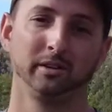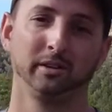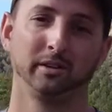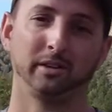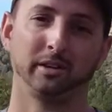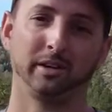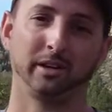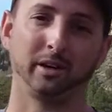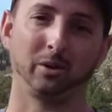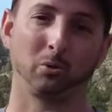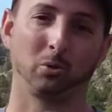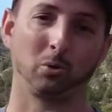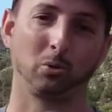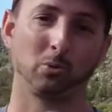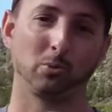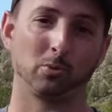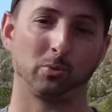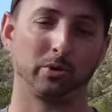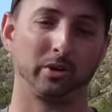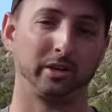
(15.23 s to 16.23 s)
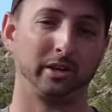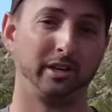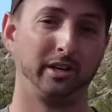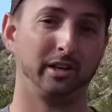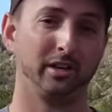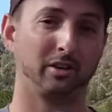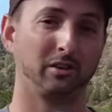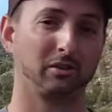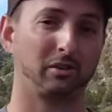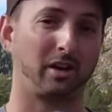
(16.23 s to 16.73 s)
And we're
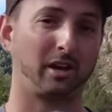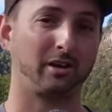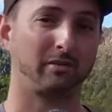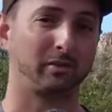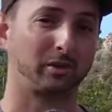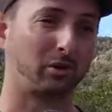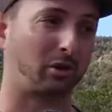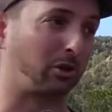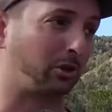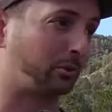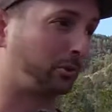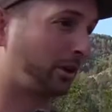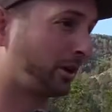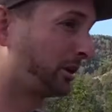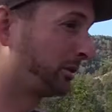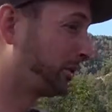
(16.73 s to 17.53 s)
here live in Colorado.